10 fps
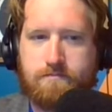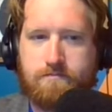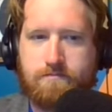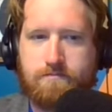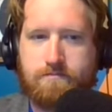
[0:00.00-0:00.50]

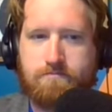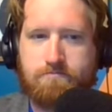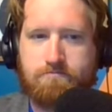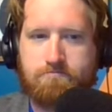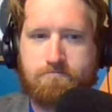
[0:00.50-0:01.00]

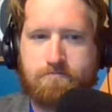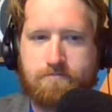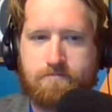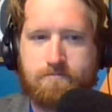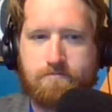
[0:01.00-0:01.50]

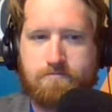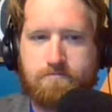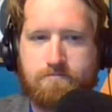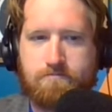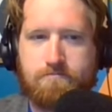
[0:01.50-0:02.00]

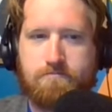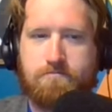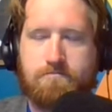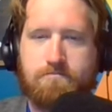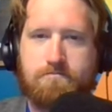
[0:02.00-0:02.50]

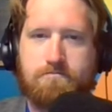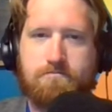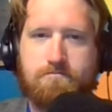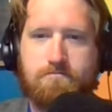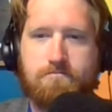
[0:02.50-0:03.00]

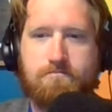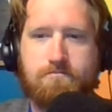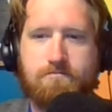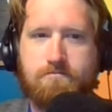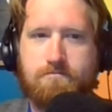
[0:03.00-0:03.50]

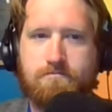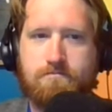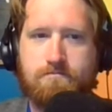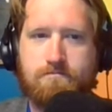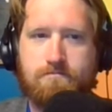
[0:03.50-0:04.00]

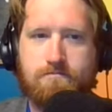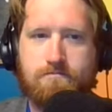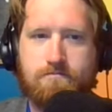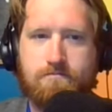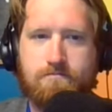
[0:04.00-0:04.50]

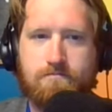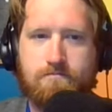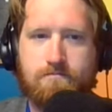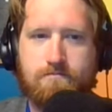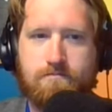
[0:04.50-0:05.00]

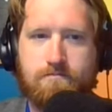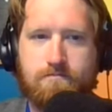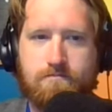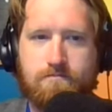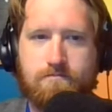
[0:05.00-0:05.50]

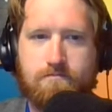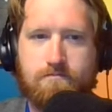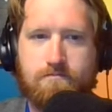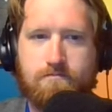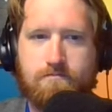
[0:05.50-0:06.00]

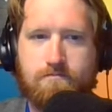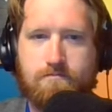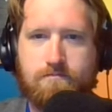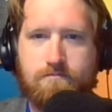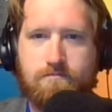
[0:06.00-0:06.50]

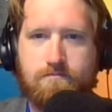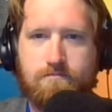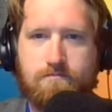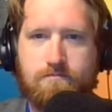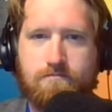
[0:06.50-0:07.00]

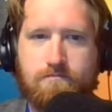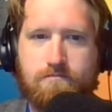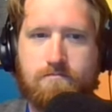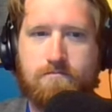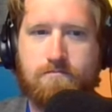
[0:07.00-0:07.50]

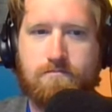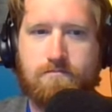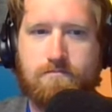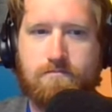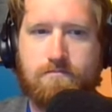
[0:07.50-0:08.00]
[no speech]